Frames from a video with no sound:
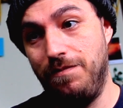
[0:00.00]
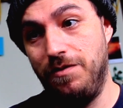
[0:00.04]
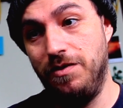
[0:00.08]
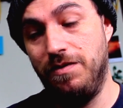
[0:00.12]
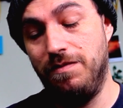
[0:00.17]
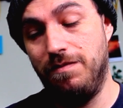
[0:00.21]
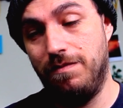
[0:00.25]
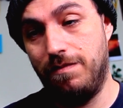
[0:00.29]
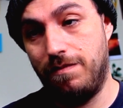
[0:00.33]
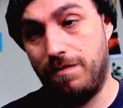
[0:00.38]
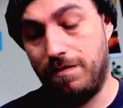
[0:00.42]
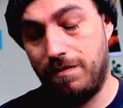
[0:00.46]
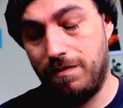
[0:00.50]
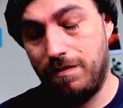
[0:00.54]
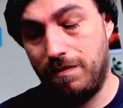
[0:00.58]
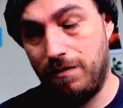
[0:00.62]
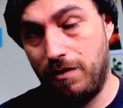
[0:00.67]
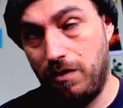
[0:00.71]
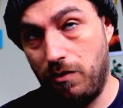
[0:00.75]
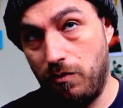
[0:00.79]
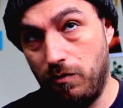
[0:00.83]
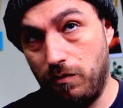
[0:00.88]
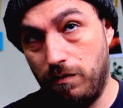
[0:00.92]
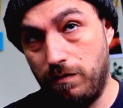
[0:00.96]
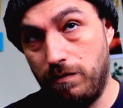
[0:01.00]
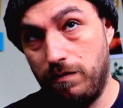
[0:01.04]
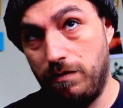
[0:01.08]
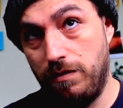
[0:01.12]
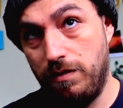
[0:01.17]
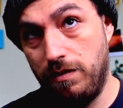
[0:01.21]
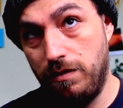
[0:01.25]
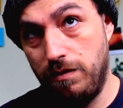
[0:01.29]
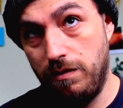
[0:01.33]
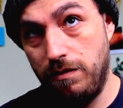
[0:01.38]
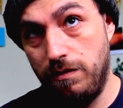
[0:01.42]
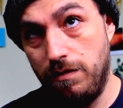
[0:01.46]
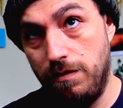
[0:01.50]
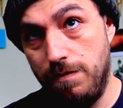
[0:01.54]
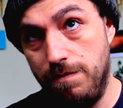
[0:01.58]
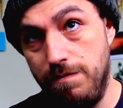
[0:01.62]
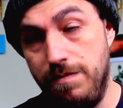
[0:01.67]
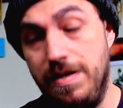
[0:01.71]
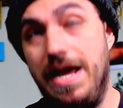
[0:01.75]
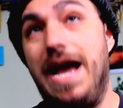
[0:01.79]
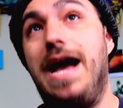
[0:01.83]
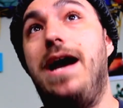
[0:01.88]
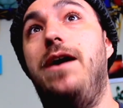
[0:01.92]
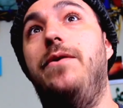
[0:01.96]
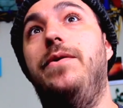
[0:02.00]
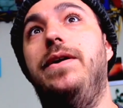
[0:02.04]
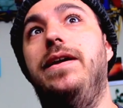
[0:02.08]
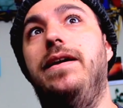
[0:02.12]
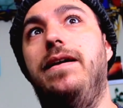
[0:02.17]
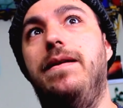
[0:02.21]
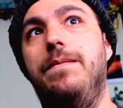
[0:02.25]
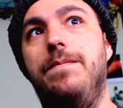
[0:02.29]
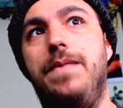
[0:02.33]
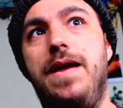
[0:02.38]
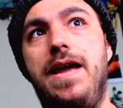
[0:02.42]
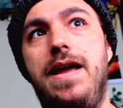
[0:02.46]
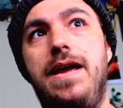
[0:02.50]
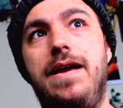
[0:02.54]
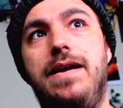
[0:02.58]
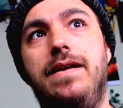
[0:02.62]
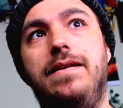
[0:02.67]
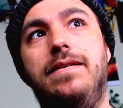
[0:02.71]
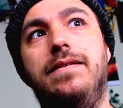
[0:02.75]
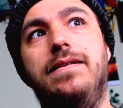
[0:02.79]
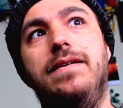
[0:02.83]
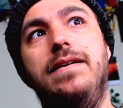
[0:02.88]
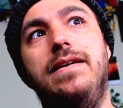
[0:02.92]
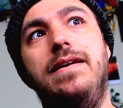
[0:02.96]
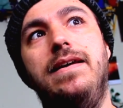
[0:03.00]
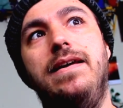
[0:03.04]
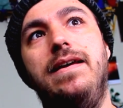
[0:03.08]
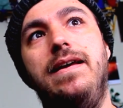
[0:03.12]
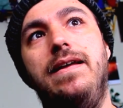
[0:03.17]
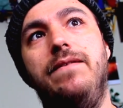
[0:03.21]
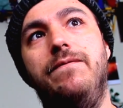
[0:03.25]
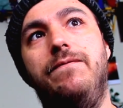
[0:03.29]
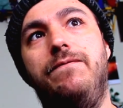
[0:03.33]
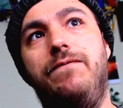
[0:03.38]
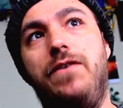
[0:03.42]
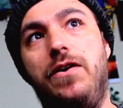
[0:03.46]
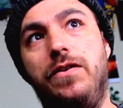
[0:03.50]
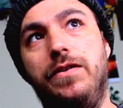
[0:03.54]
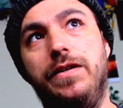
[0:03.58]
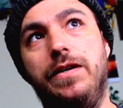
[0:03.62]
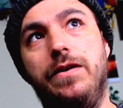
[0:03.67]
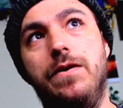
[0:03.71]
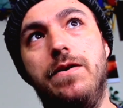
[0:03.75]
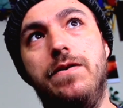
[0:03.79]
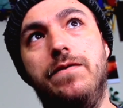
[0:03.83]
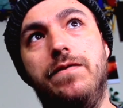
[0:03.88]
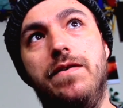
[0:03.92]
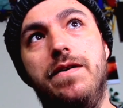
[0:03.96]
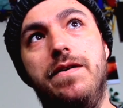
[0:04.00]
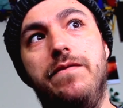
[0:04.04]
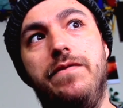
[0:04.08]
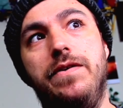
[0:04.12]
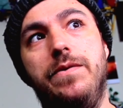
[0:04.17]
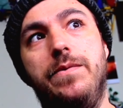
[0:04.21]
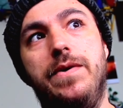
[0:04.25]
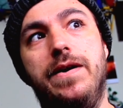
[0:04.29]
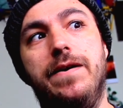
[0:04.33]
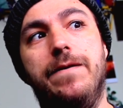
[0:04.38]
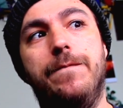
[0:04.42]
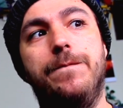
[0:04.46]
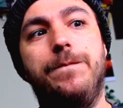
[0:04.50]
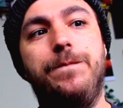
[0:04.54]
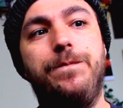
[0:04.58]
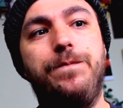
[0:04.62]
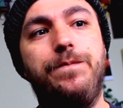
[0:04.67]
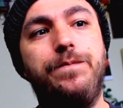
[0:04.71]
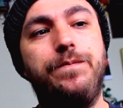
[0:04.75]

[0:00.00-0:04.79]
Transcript: just meowing in pain and falling over everywhere.